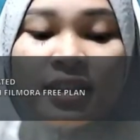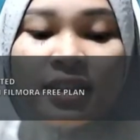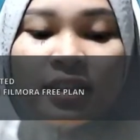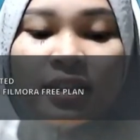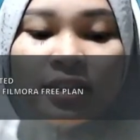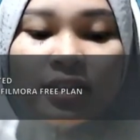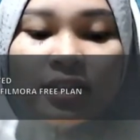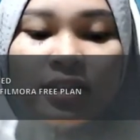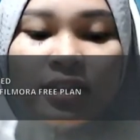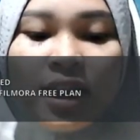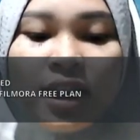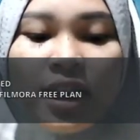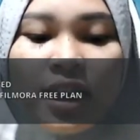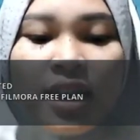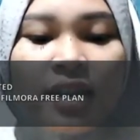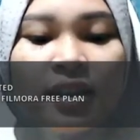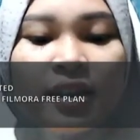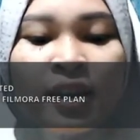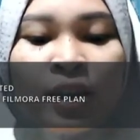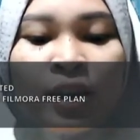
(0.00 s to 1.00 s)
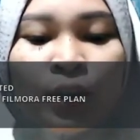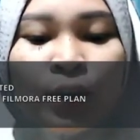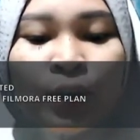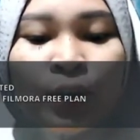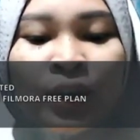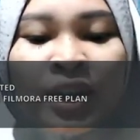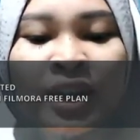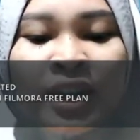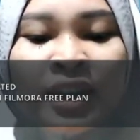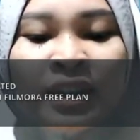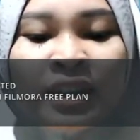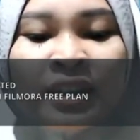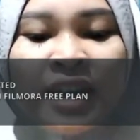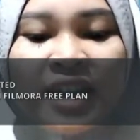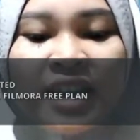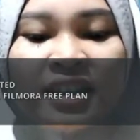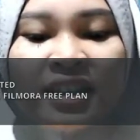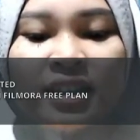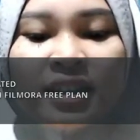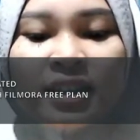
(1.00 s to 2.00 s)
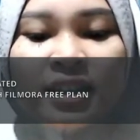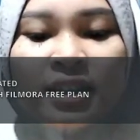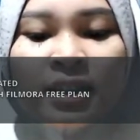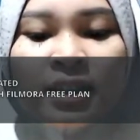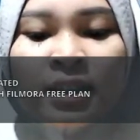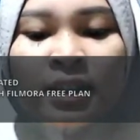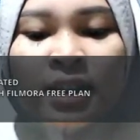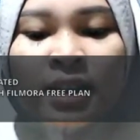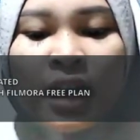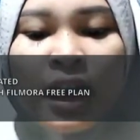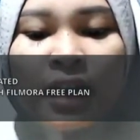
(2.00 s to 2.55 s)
is cooking that's the